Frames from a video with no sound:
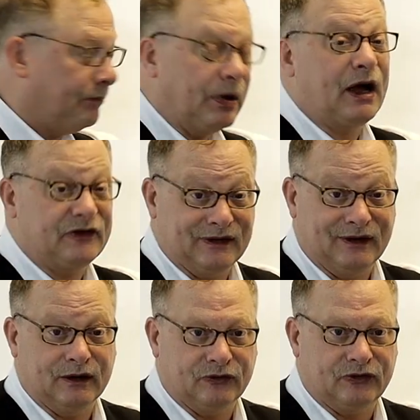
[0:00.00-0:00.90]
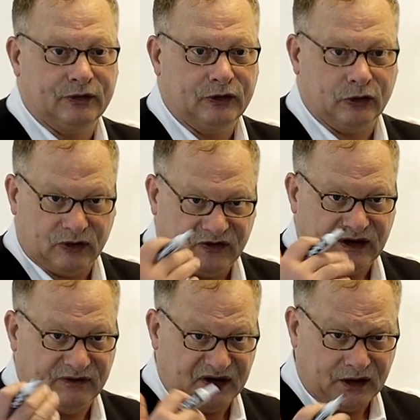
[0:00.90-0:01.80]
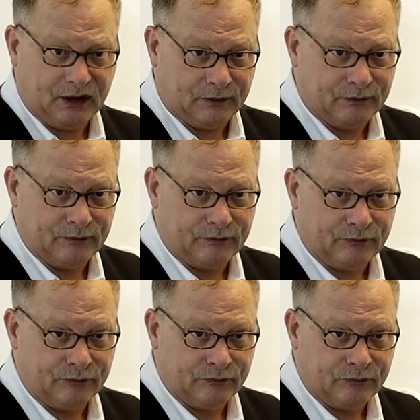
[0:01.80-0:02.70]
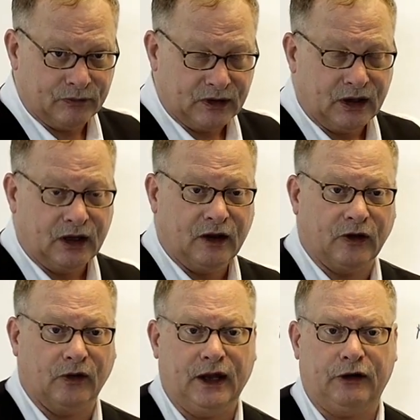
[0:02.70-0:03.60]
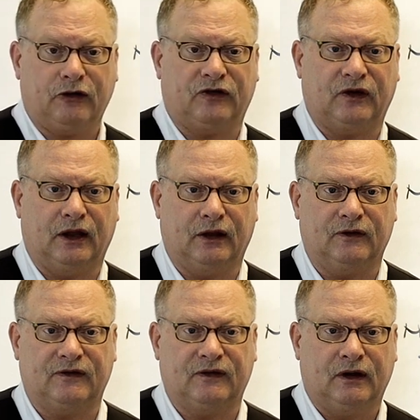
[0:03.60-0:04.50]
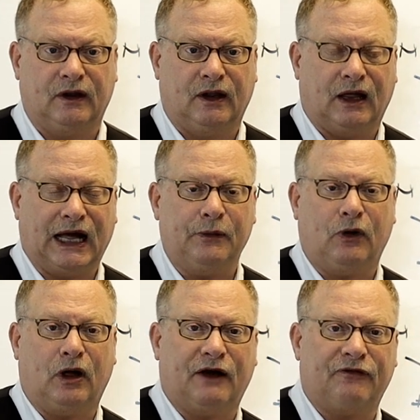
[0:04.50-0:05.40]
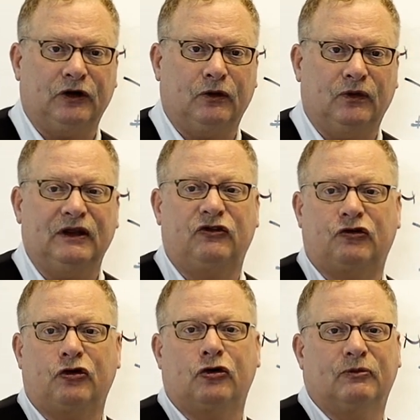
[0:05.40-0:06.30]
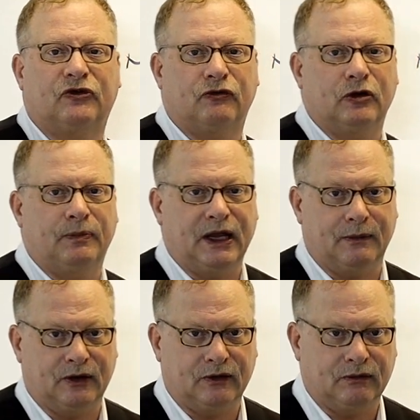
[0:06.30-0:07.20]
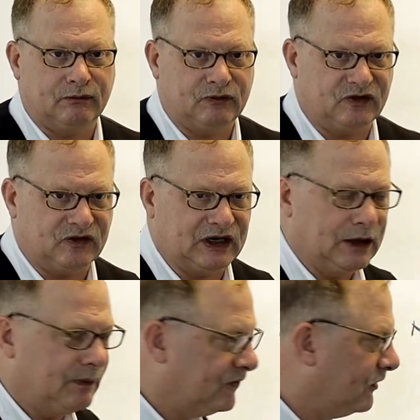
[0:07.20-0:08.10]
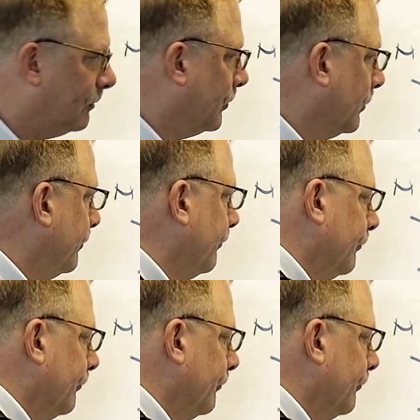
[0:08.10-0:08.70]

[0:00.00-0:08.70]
Positive, you're receiving it in. The lender says, I will offer you these terms of repayment, just to keep it simple.